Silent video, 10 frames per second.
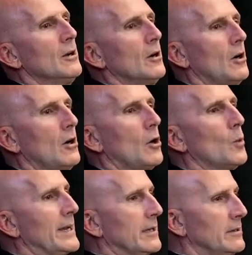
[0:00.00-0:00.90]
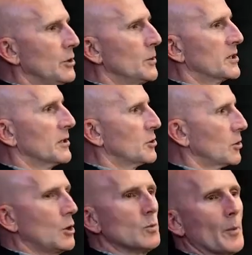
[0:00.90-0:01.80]
all we can do is
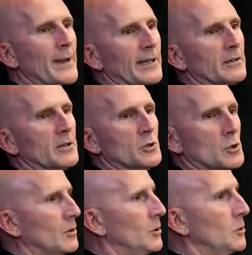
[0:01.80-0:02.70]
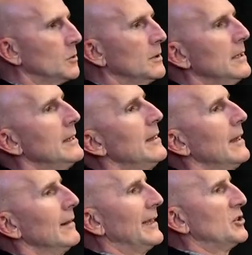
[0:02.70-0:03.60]
control what we can control.
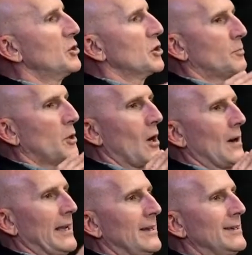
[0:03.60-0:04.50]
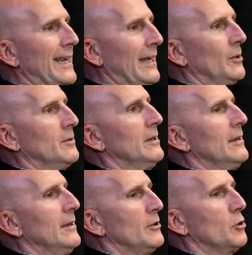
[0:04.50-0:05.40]
Let's just put our head down,
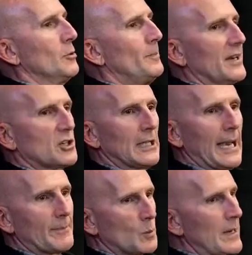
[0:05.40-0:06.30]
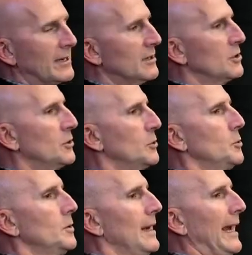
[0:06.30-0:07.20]
do the best laps we can do,
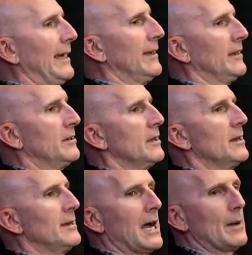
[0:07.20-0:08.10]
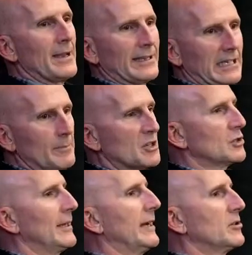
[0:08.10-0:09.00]
and not make any
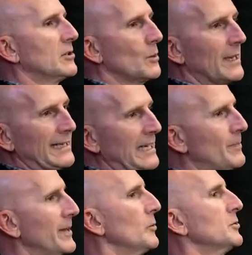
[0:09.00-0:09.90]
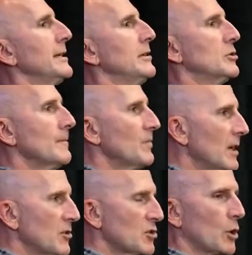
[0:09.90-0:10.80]
mistakes, don't get any penalties,
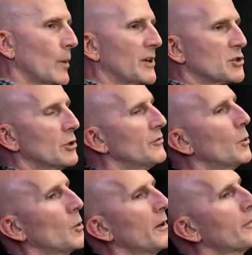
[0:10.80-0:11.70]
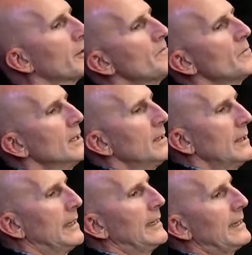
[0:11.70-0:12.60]
so on and so forth. Uh,
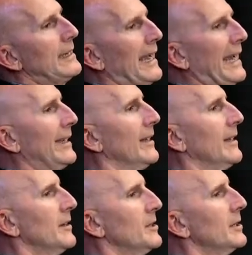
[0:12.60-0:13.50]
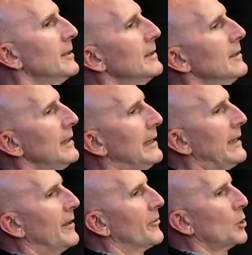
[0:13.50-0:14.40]
and uh,
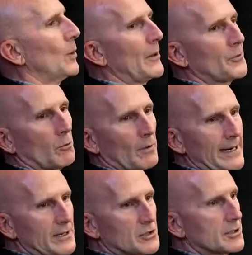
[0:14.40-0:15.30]
throughout the race,